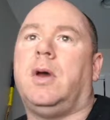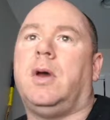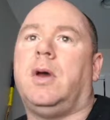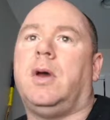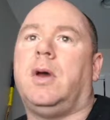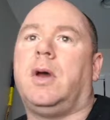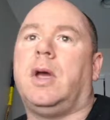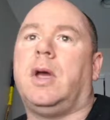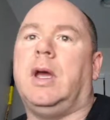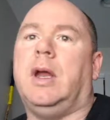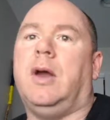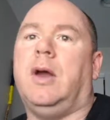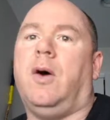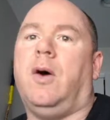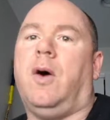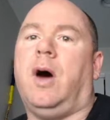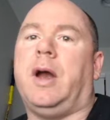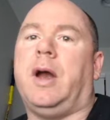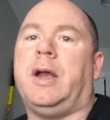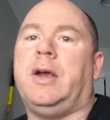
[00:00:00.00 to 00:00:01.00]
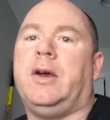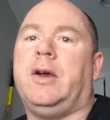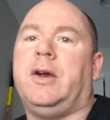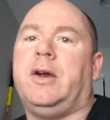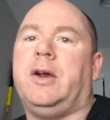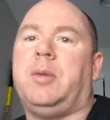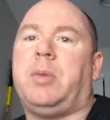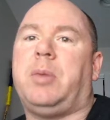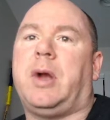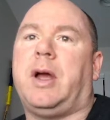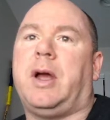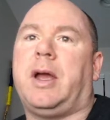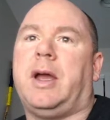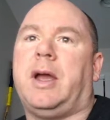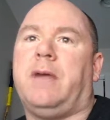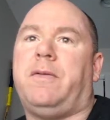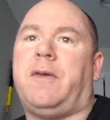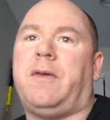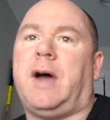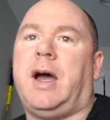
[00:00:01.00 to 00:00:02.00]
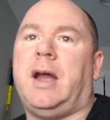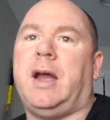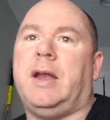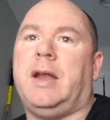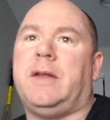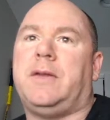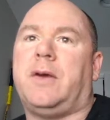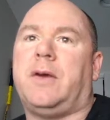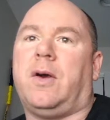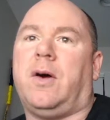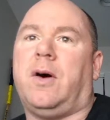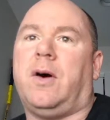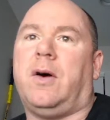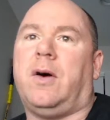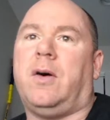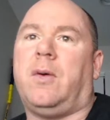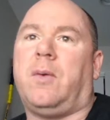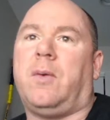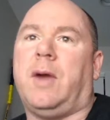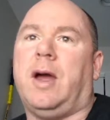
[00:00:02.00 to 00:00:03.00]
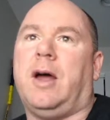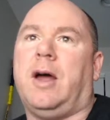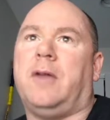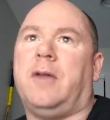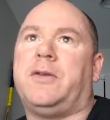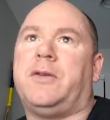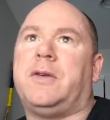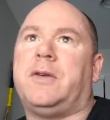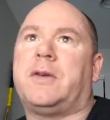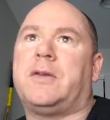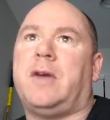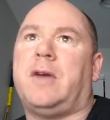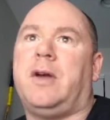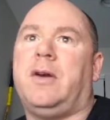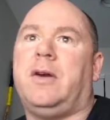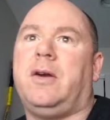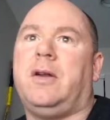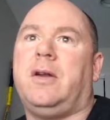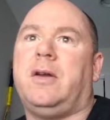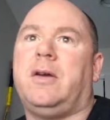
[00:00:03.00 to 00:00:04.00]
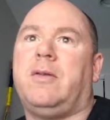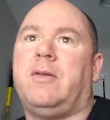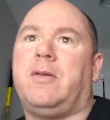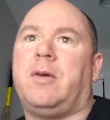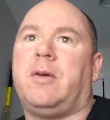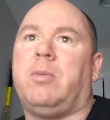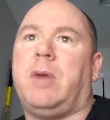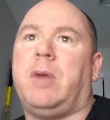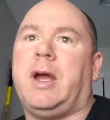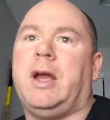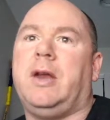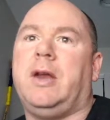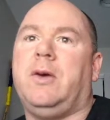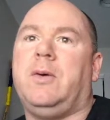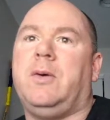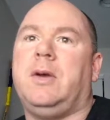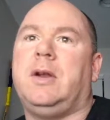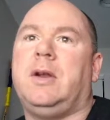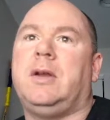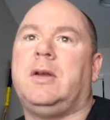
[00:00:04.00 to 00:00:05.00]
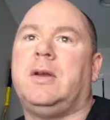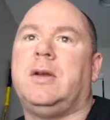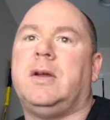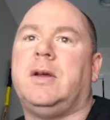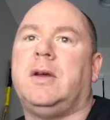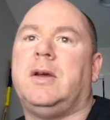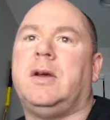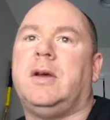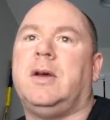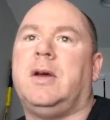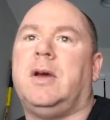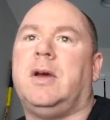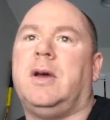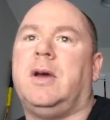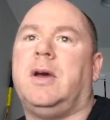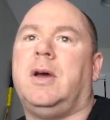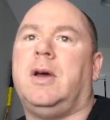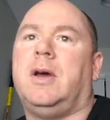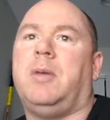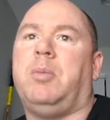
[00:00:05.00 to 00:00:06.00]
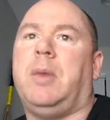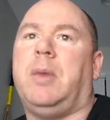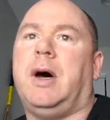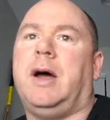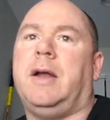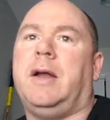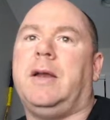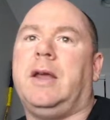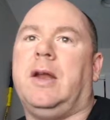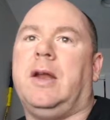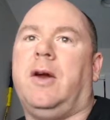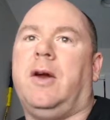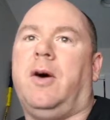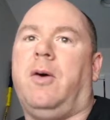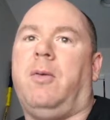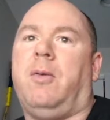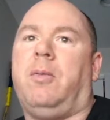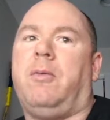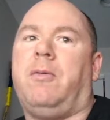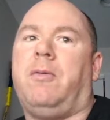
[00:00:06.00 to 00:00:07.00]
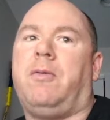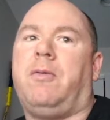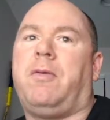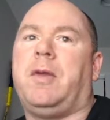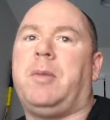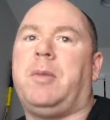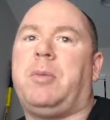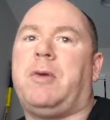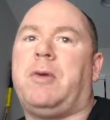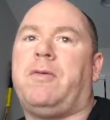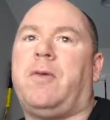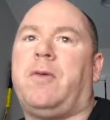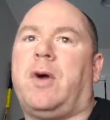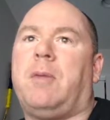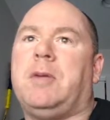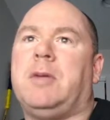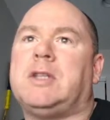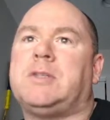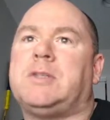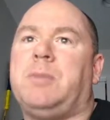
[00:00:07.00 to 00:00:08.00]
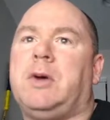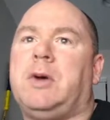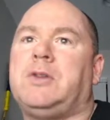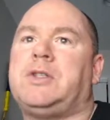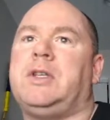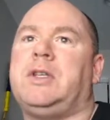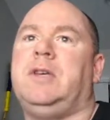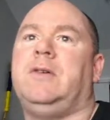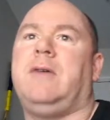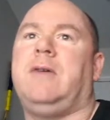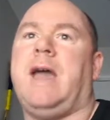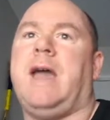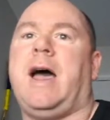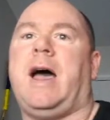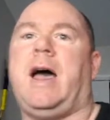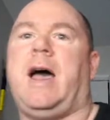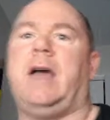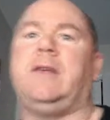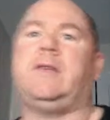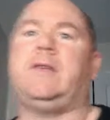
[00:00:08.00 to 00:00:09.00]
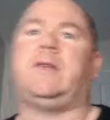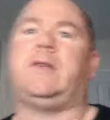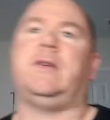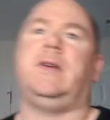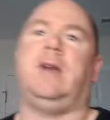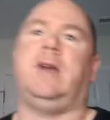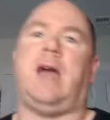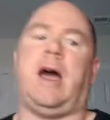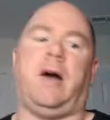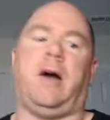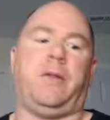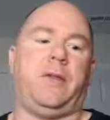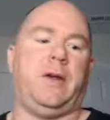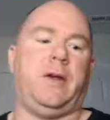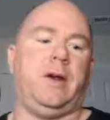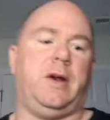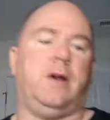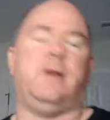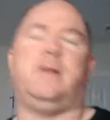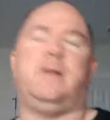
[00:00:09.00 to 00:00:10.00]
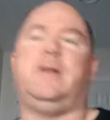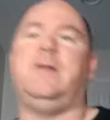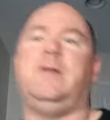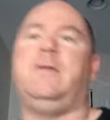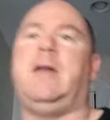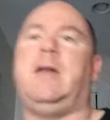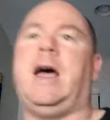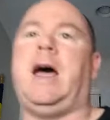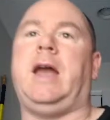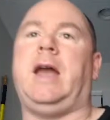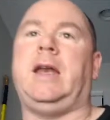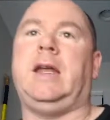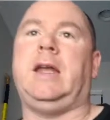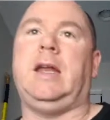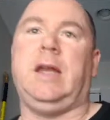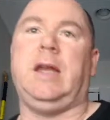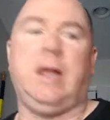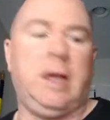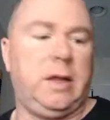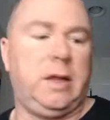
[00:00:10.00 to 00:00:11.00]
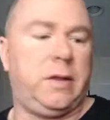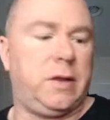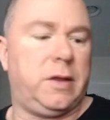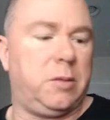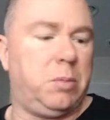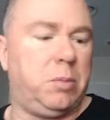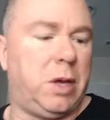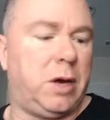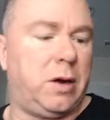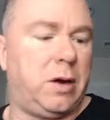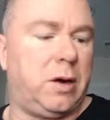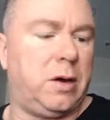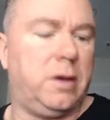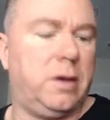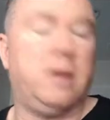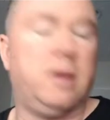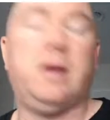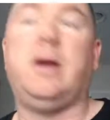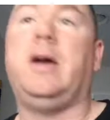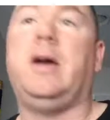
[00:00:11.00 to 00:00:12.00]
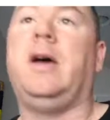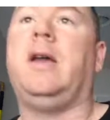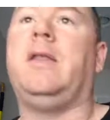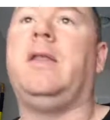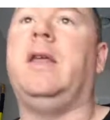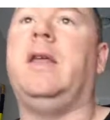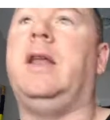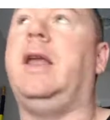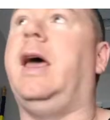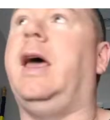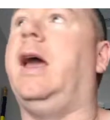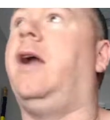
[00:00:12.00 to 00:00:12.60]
You know, on here you're probably going to find that they're all around 600 for a brand new one. But, you know, for the performance, most of you guys out there do not need anything better than that.